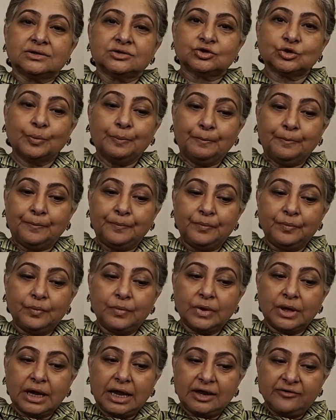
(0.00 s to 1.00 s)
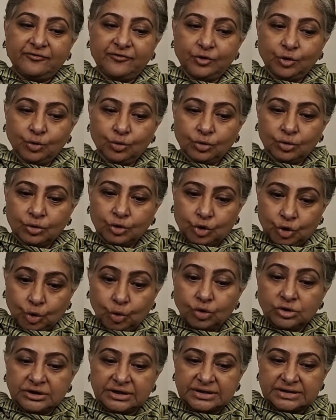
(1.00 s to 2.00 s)
So if you
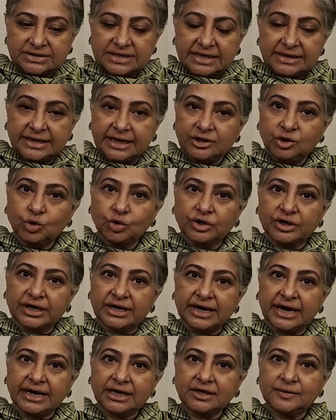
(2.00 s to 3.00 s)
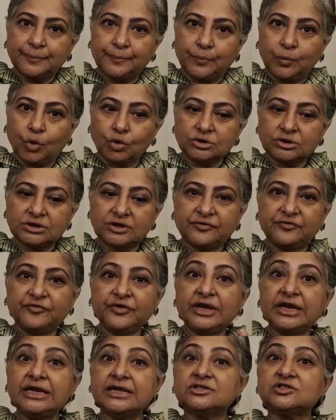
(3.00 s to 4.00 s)
do this and then you relate both the
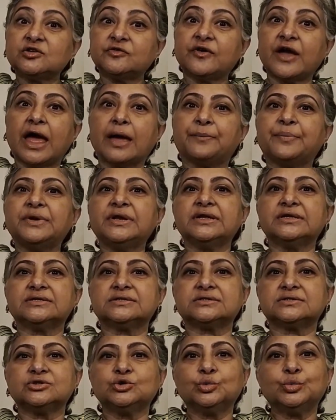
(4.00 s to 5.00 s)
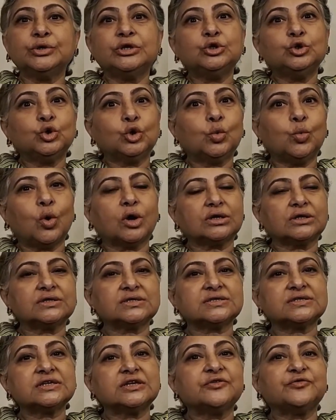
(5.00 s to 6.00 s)
feelings of happiness, you will know what
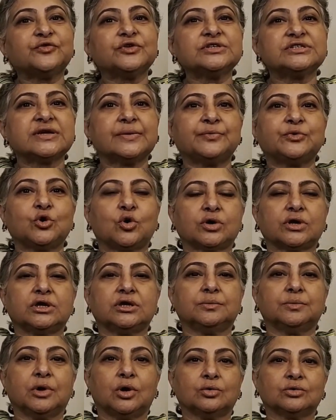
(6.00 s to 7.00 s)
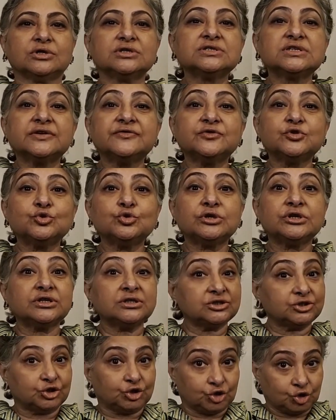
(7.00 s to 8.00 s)
this is the difference I'm talking about. This gives you
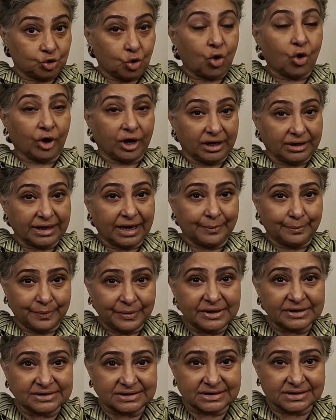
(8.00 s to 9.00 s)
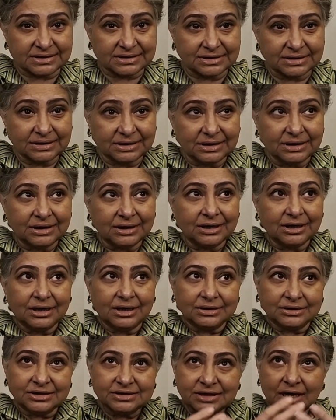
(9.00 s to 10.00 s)
real joy, that bliss.
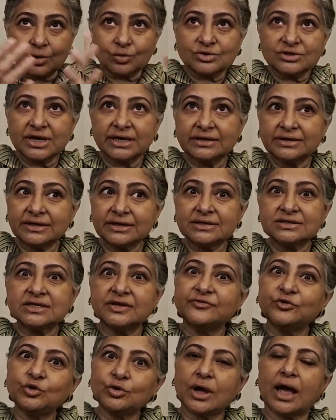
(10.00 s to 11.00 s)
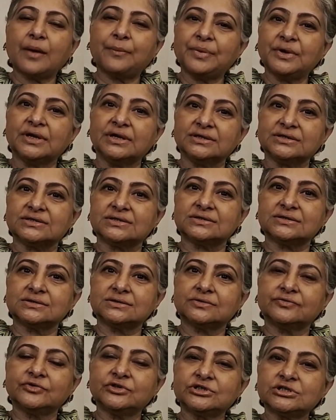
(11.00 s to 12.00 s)
These outside things give you
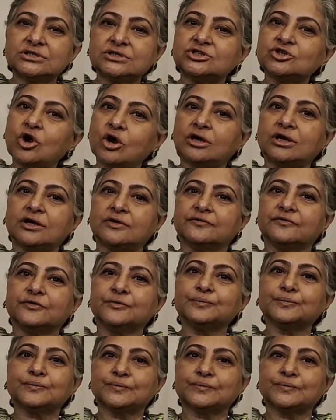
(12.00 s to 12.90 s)
happiness, which is short-lived.